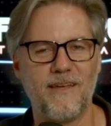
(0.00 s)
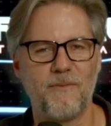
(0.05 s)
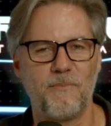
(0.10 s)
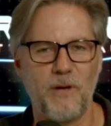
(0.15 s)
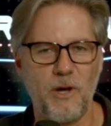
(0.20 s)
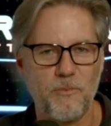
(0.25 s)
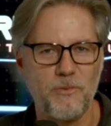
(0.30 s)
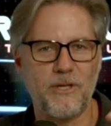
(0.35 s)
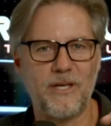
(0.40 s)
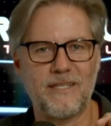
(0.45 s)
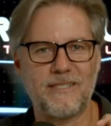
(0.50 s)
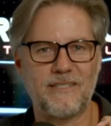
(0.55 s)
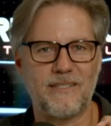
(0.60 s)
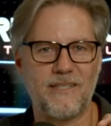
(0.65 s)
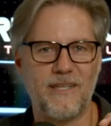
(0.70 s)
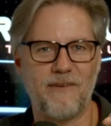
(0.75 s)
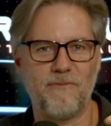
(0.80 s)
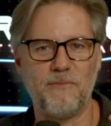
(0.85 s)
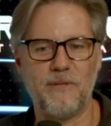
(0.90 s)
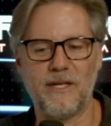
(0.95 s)
But I hope you guys still
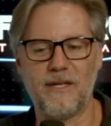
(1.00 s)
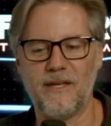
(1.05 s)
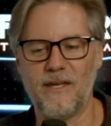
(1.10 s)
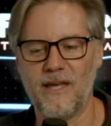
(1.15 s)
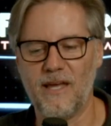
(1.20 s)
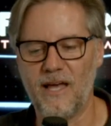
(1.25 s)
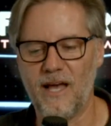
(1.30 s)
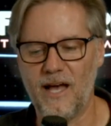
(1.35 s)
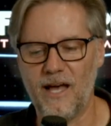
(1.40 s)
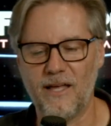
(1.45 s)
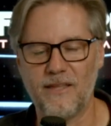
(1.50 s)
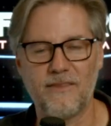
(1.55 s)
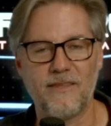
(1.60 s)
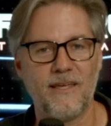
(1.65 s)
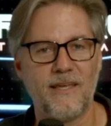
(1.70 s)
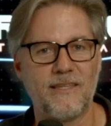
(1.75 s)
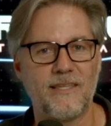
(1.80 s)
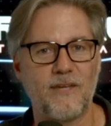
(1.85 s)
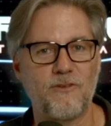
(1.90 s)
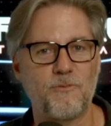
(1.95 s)
love me.
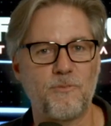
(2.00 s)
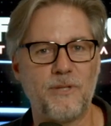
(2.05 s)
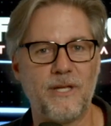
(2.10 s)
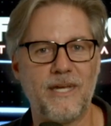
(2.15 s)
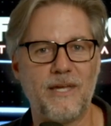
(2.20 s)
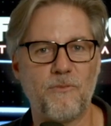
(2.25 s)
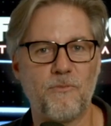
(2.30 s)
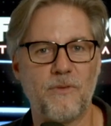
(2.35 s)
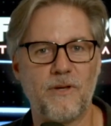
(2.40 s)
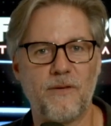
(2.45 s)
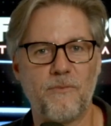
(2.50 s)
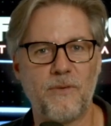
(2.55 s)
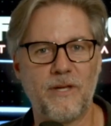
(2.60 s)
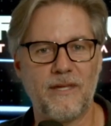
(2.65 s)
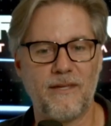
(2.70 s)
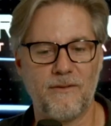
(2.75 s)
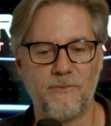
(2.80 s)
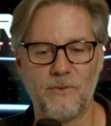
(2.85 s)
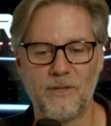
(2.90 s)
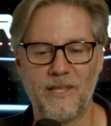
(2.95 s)
Thanks for playing.
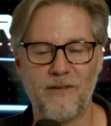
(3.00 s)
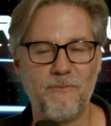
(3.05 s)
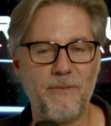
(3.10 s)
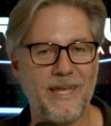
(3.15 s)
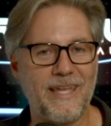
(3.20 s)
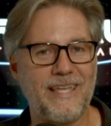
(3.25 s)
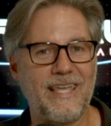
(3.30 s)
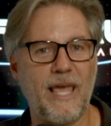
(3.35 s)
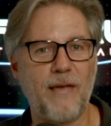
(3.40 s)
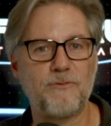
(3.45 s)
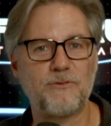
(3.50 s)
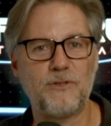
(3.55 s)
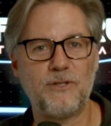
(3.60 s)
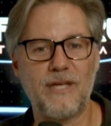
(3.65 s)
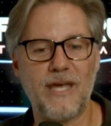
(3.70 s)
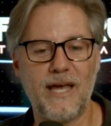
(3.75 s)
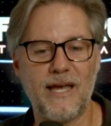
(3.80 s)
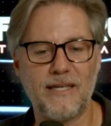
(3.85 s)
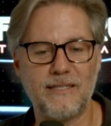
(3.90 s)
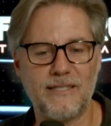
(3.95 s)
We love making games for you
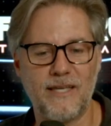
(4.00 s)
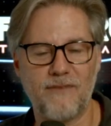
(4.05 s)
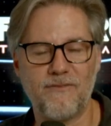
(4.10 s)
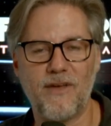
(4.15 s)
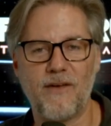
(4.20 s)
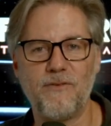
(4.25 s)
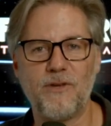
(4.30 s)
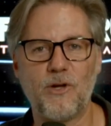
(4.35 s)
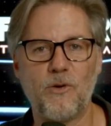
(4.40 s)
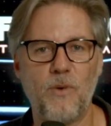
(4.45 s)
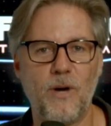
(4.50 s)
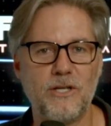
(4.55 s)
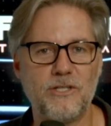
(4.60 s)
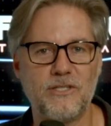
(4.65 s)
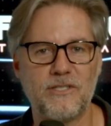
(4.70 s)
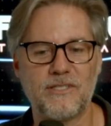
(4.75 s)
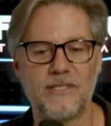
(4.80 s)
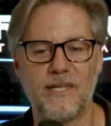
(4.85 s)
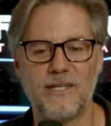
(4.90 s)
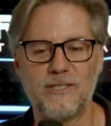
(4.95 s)
guys. If you have any
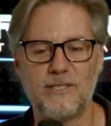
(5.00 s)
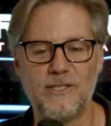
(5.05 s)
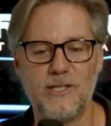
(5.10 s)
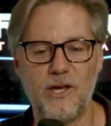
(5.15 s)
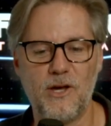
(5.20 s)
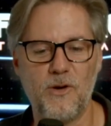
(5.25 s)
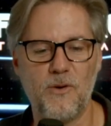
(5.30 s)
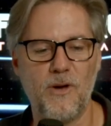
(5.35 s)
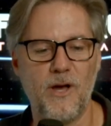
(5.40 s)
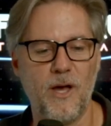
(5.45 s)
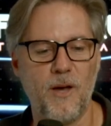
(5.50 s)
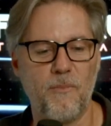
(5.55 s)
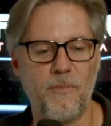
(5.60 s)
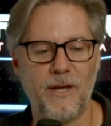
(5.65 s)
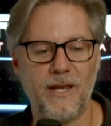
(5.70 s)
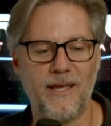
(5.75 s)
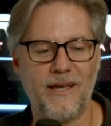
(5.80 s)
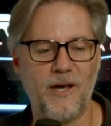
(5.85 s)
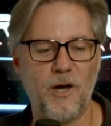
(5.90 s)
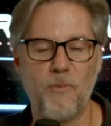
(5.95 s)
questions, let us know.
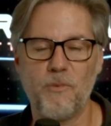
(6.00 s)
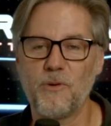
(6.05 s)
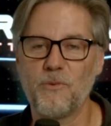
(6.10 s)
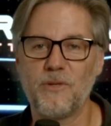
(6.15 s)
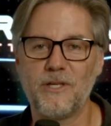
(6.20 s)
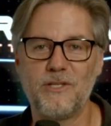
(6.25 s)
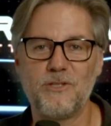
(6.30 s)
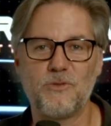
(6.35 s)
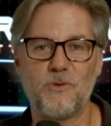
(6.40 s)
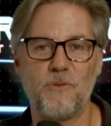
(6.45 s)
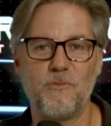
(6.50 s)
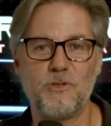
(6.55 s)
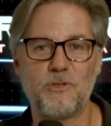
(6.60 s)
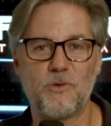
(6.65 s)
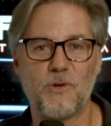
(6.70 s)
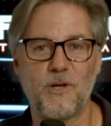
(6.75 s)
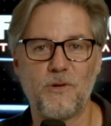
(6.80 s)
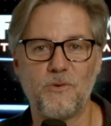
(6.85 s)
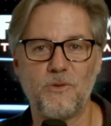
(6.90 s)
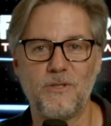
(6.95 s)
But I hope you really enjoy
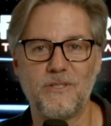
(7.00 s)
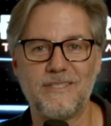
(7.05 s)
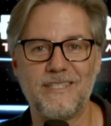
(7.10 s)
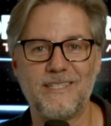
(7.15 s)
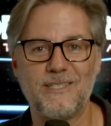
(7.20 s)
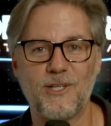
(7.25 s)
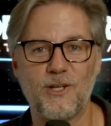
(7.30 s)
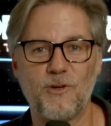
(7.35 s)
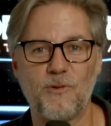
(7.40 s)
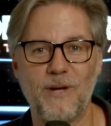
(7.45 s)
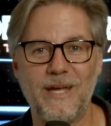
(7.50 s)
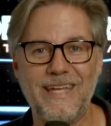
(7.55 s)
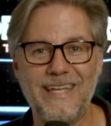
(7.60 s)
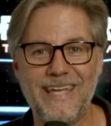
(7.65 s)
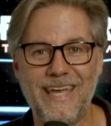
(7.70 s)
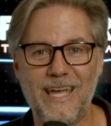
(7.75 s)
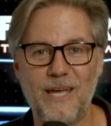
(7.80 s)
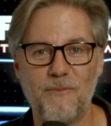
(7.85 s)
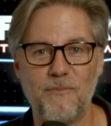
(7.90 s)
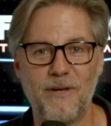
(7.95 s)
Majority Rules. It's a great
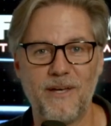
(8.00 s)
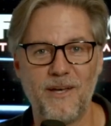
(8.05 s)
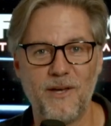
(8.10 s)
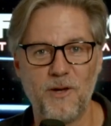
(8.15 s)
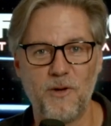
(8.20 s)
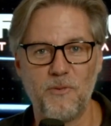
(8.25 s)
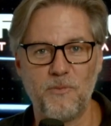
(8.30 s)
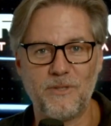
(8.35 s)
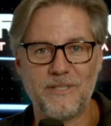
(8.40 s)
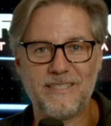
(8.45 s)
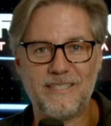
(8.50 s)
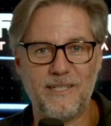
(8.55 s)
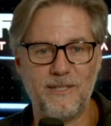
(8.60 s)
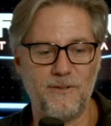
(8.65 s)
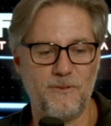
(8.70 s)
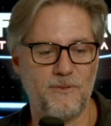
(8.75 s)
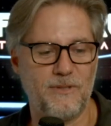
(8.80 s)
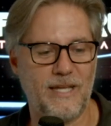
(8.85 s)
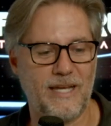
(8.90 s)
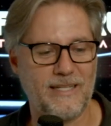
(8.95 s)
game. We'll see
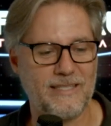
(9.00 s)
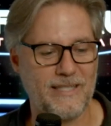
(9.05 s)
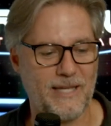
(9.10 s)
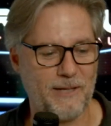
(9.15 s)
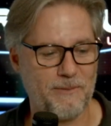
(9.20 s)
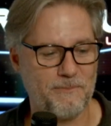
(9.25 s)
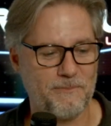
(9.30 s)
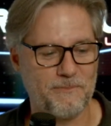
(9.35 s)
you next time.